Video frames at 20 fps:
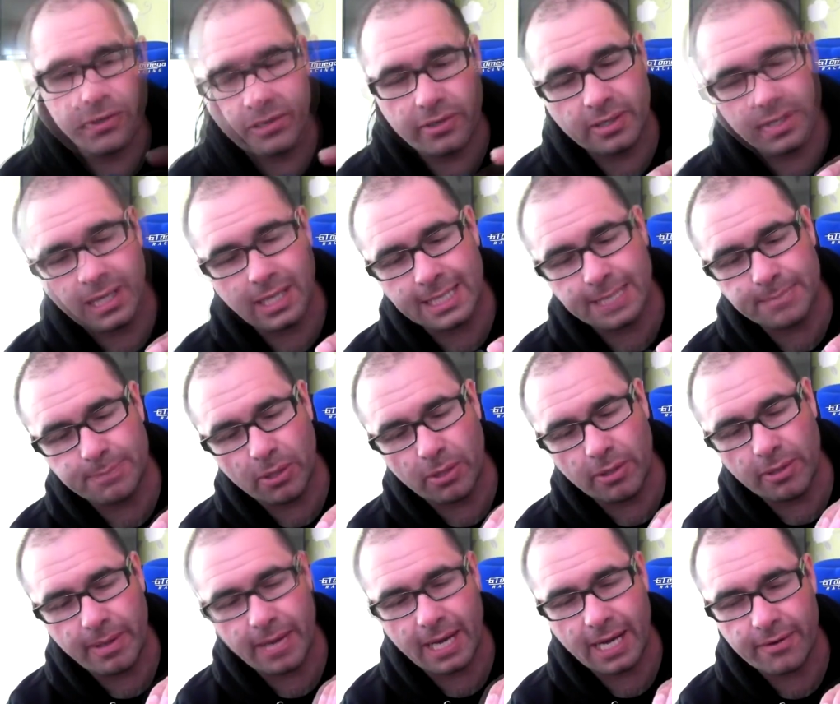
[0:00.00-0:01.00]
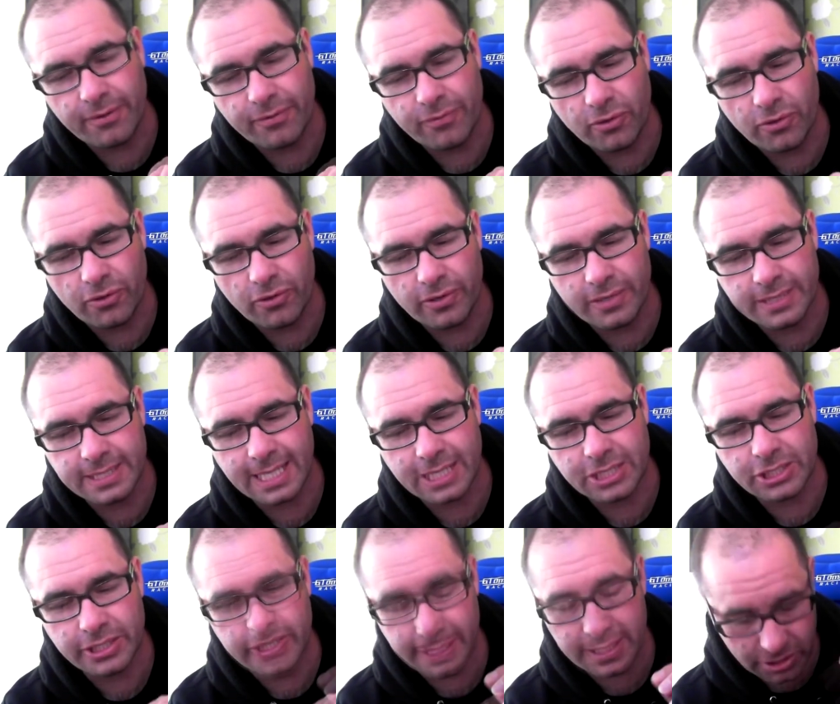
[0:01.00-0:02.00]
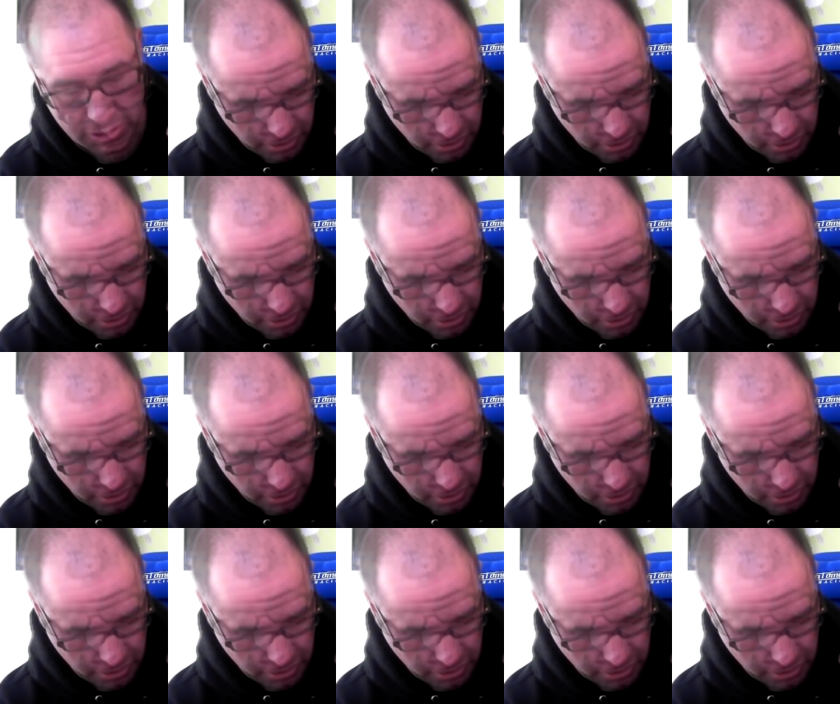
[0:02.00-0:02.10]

clasp on the back for attaching it